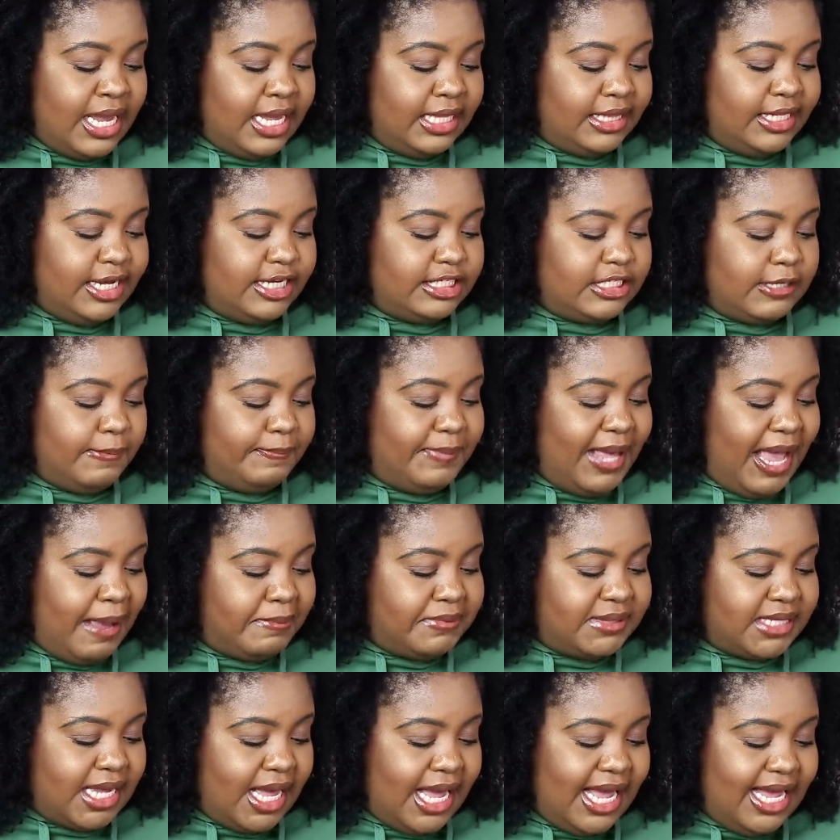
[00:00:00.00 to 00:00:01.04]
There's some
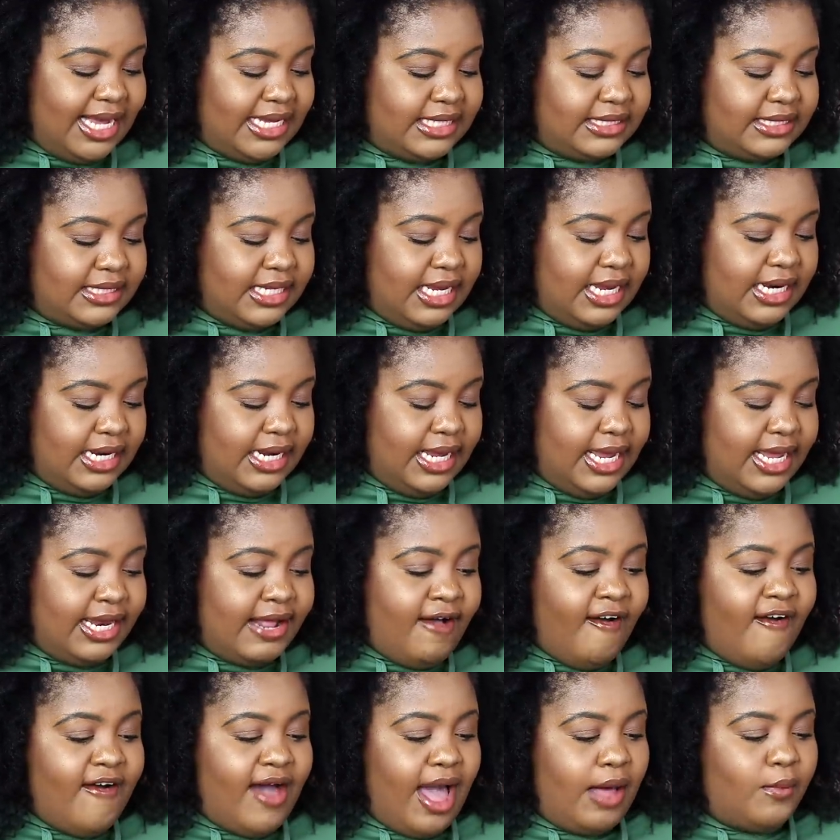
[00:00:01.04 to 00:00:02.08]
peptides in it.
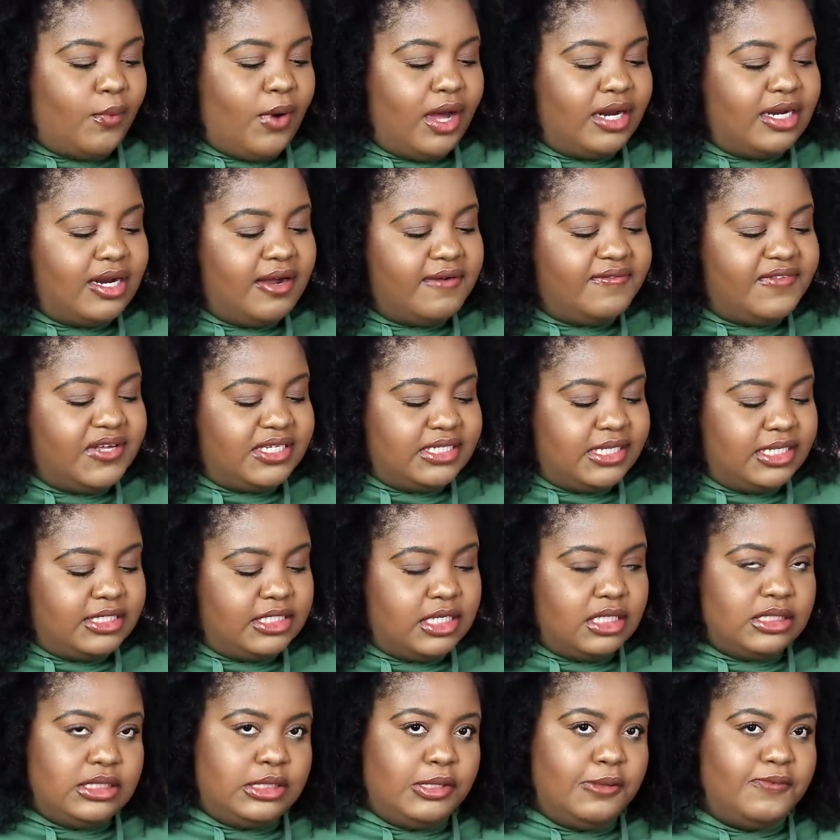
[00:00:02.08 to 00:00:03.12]
I wonder if this is
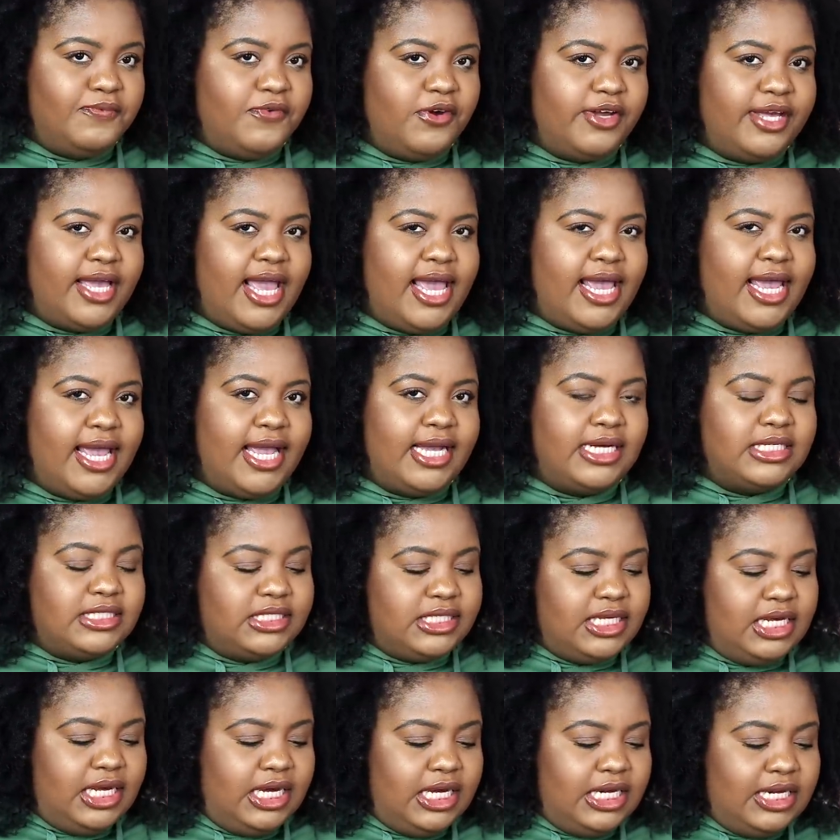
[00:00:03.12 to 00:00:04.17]
a dupe for
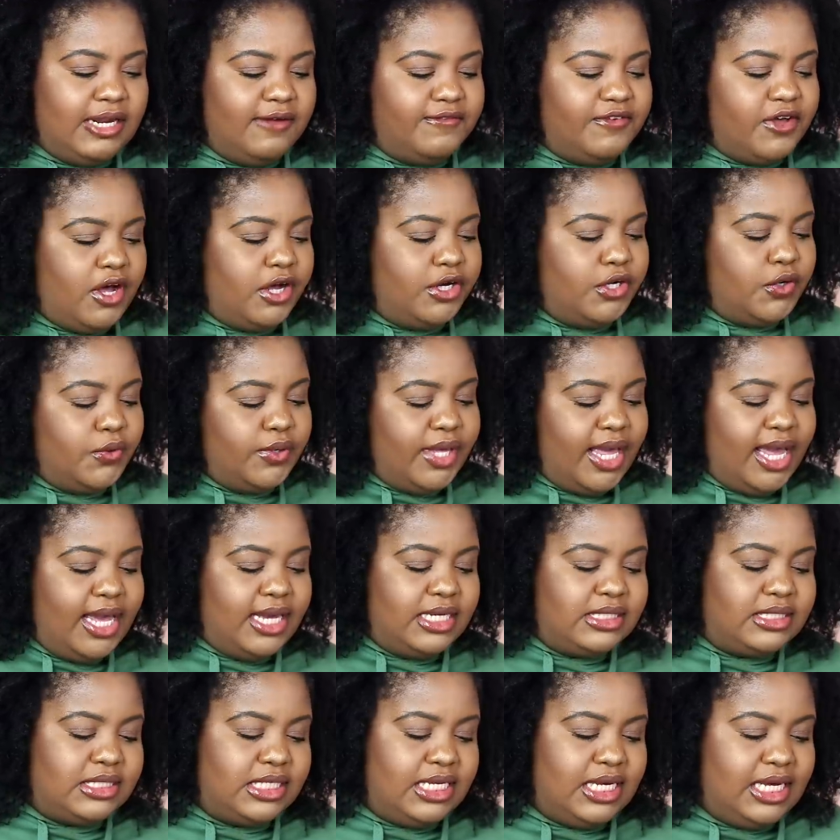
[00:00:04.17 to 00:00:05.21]
K18. If y'all know
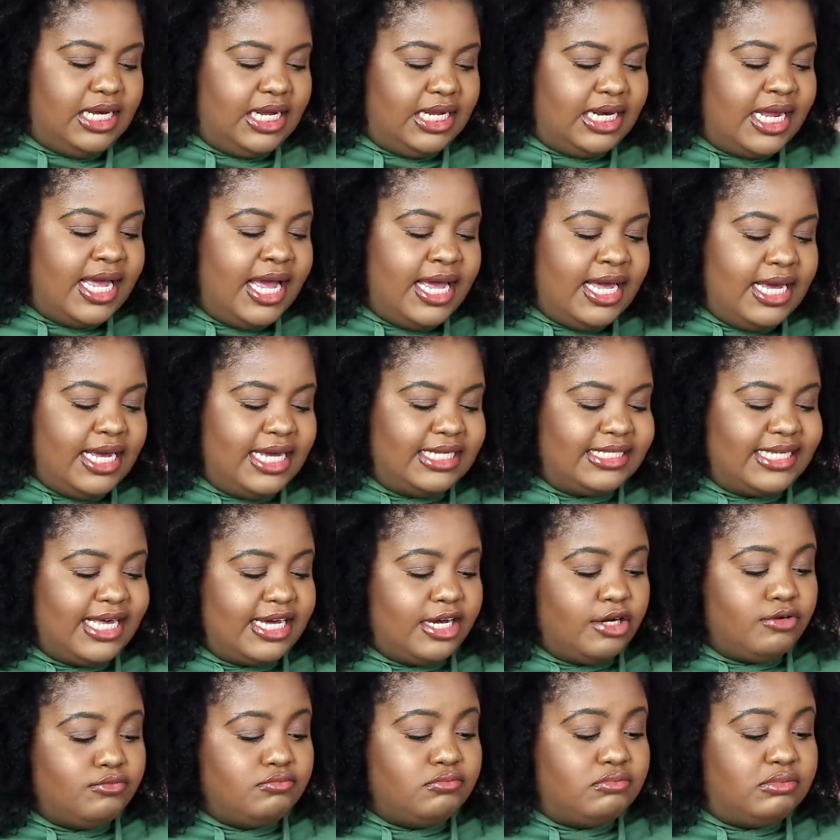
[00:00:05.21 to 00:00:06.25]
K18, it's like
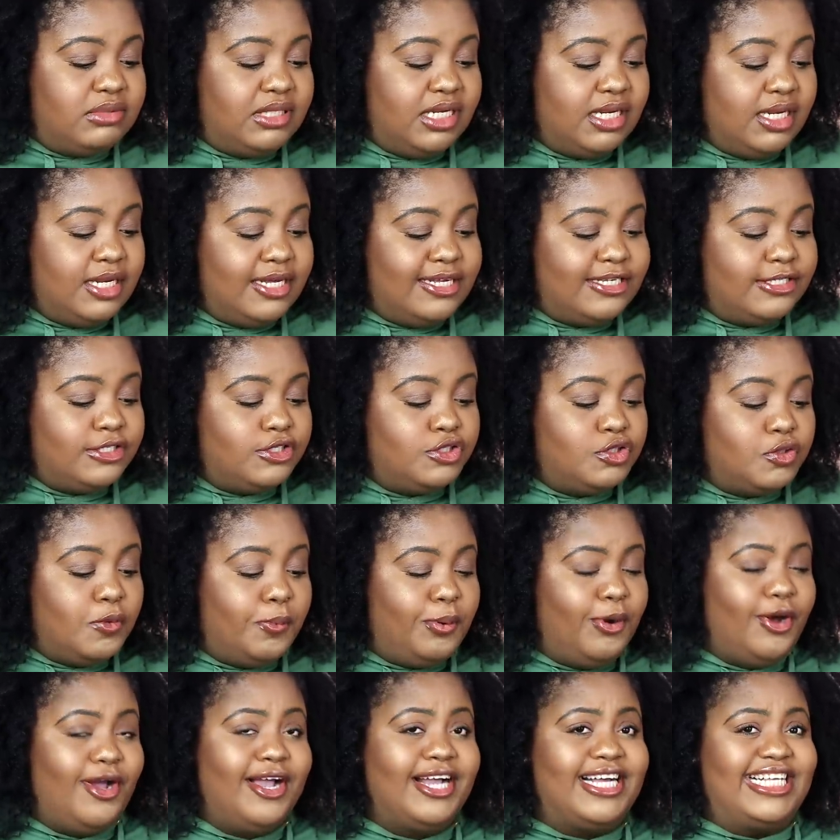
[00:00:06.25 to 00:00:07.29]
a really
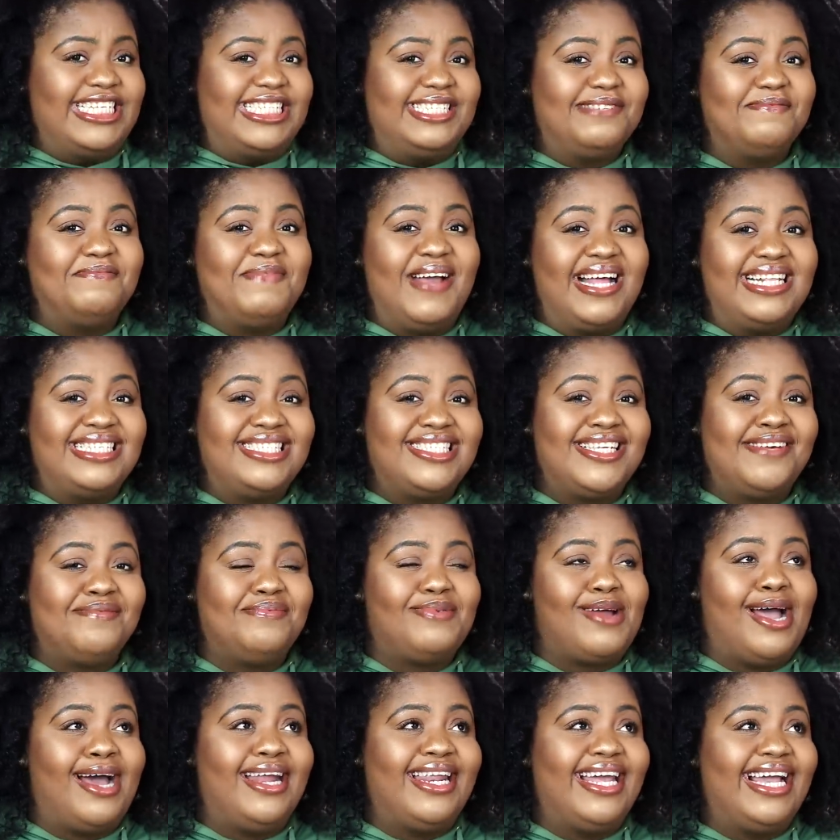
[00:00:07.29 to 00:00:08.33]
super expensive
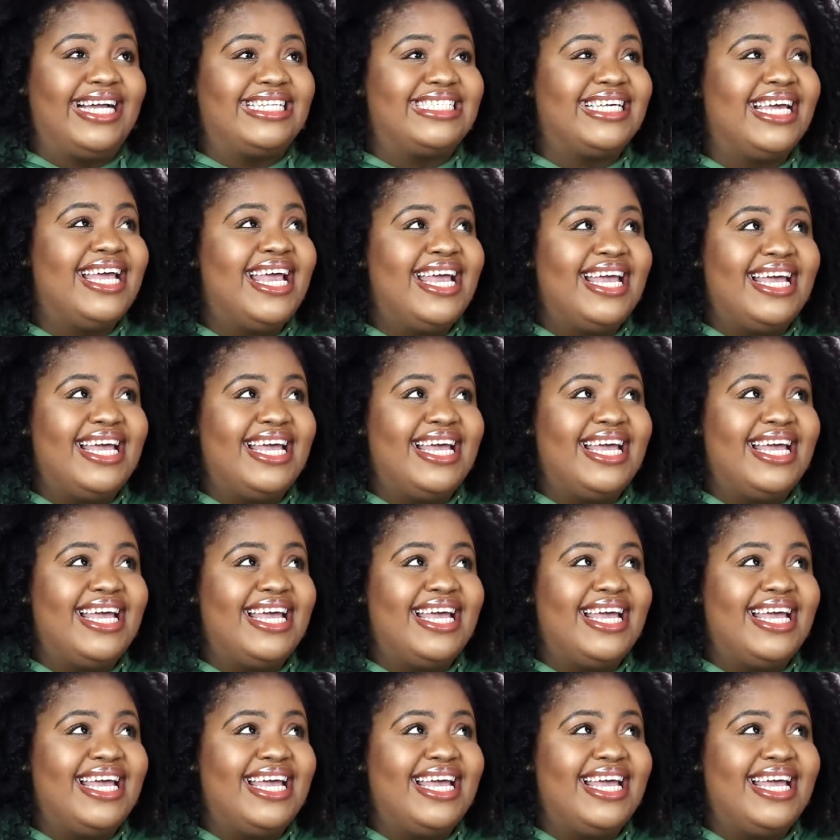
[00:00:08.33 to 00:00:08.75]
product.